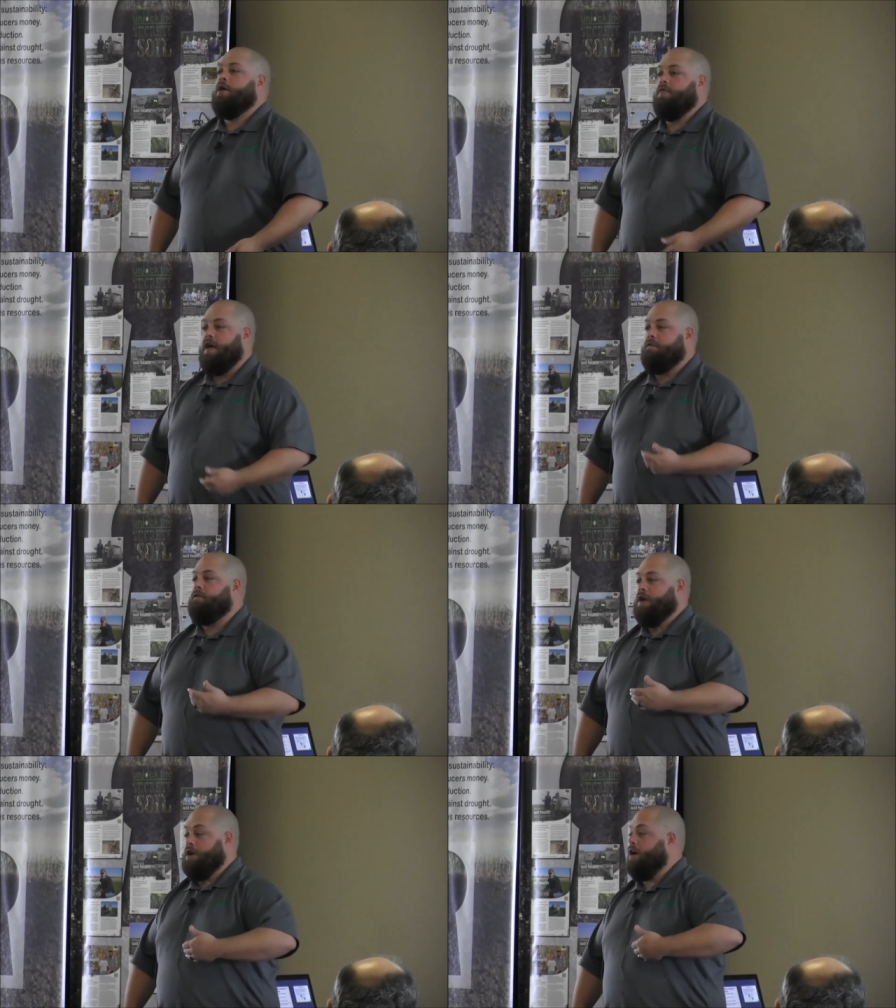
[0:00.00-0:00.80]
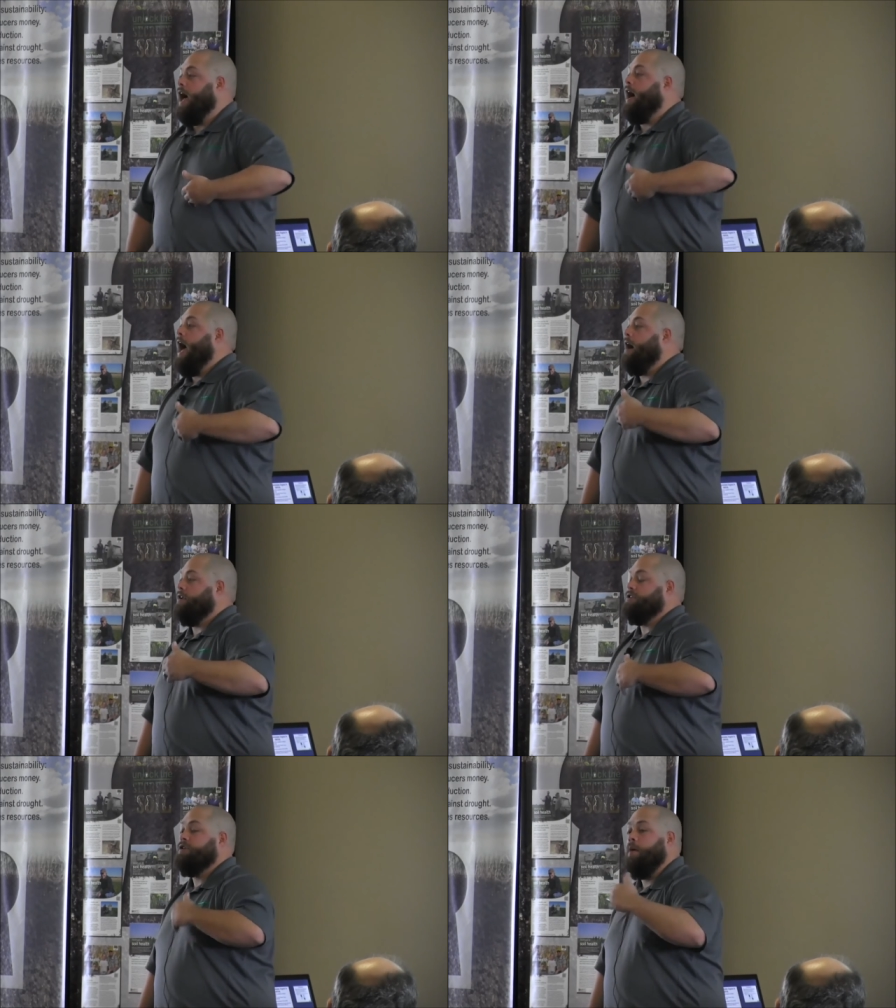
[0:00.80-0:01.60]
they've figured out how
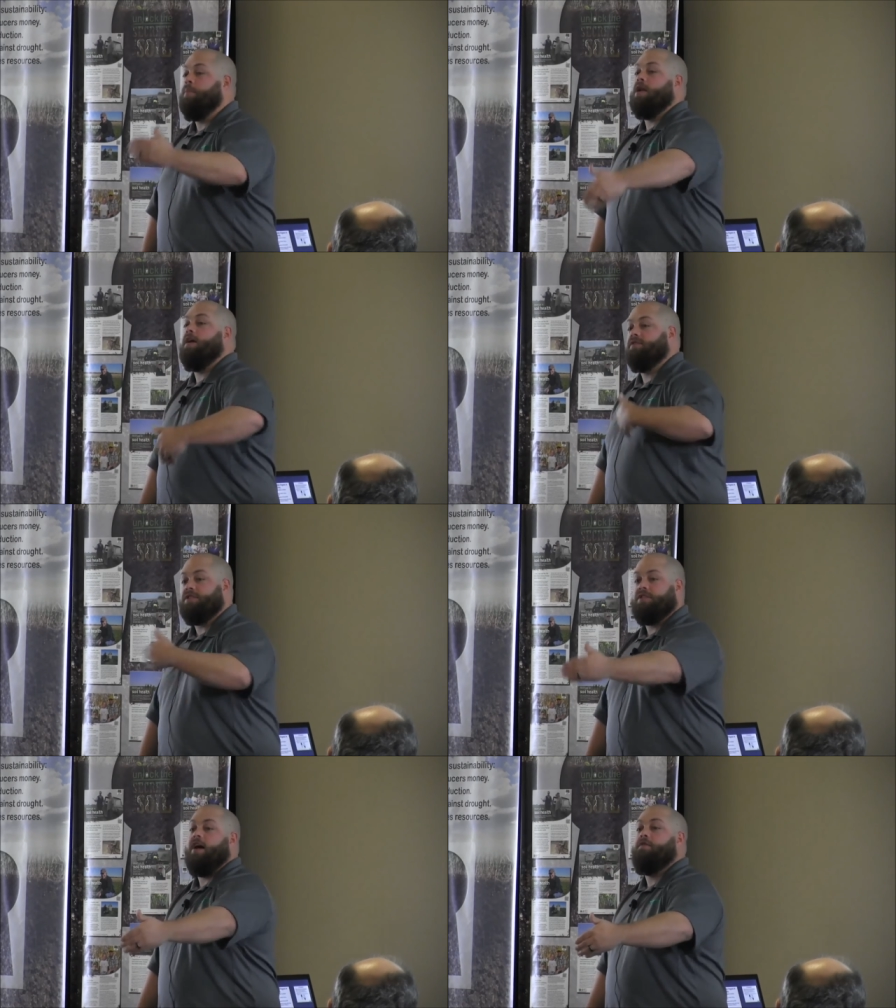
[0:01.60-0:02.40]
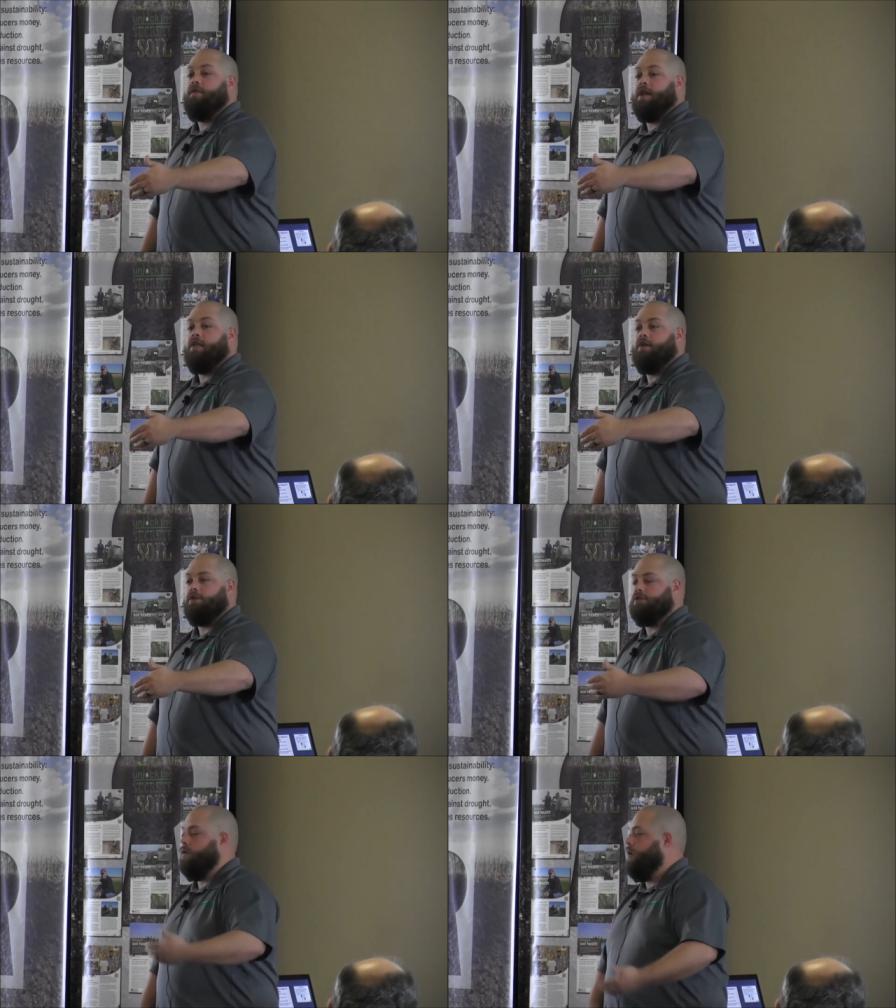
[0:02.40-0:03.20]
to dump enough stuff into their
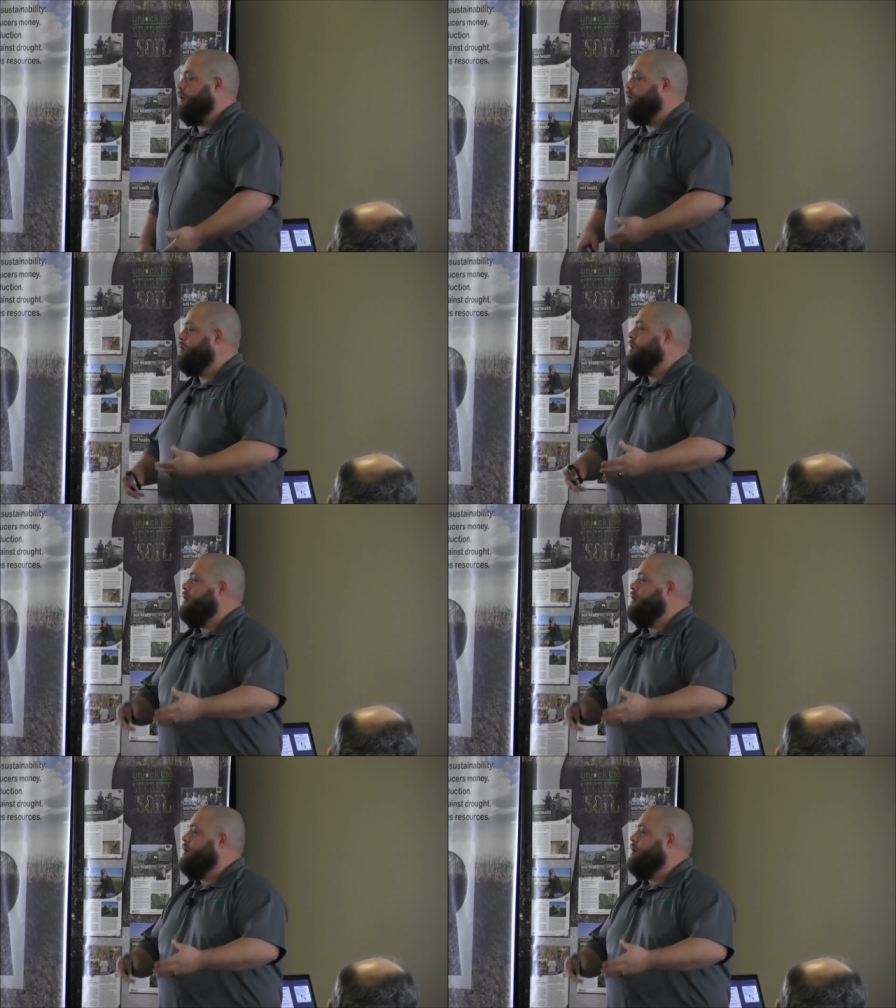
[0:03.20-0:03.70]
soil